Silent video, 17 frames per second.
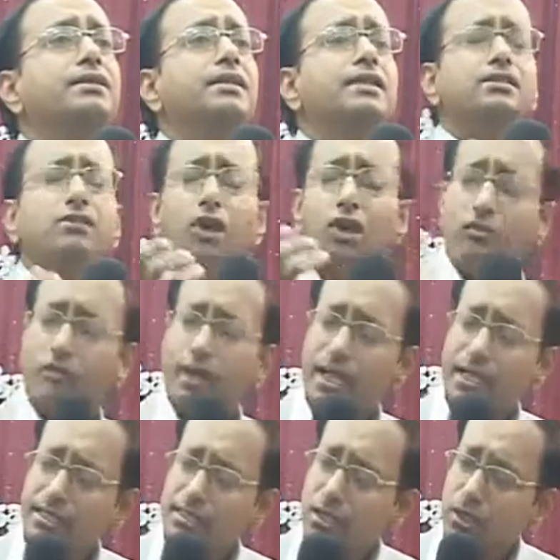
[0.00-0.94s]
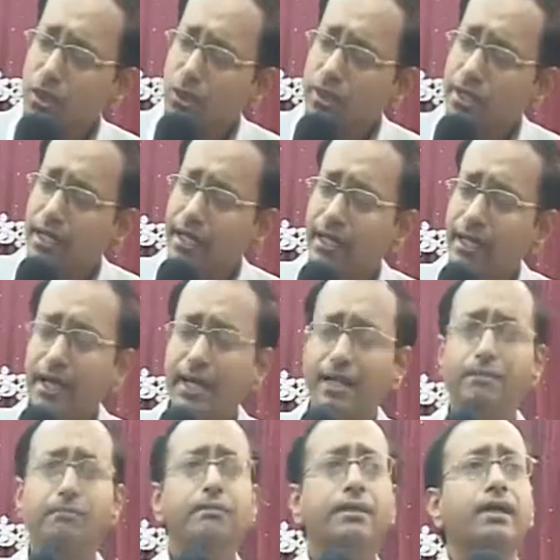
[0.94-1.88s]
She's always looking
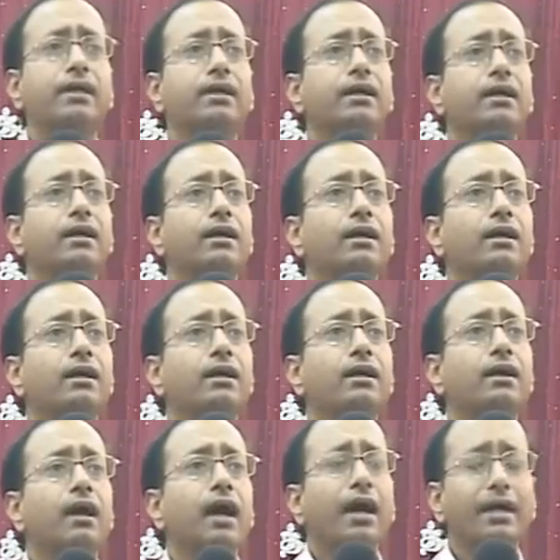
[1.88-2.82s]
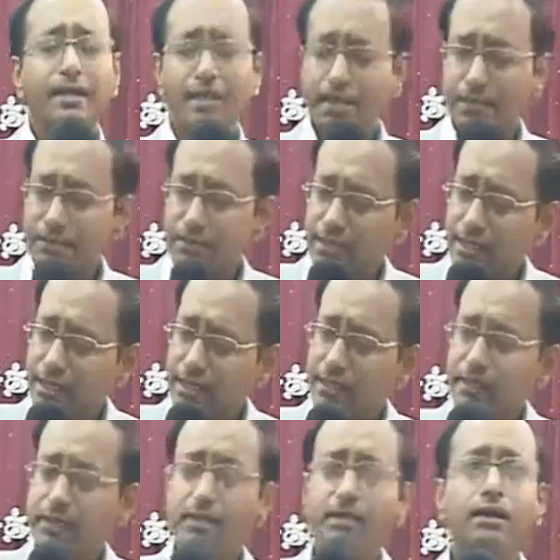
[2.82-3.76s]
at me, at her
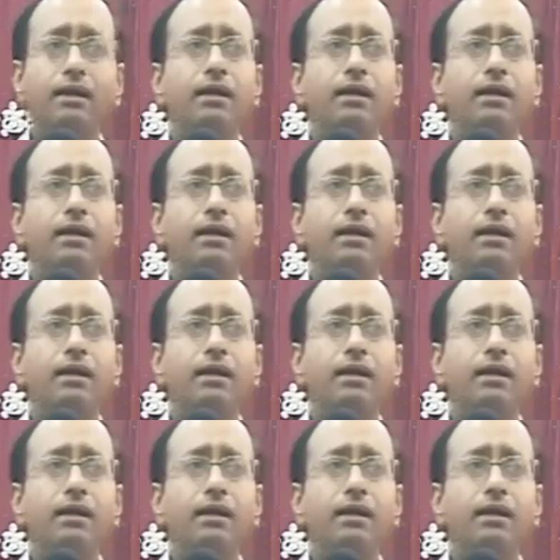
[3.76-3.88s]
son,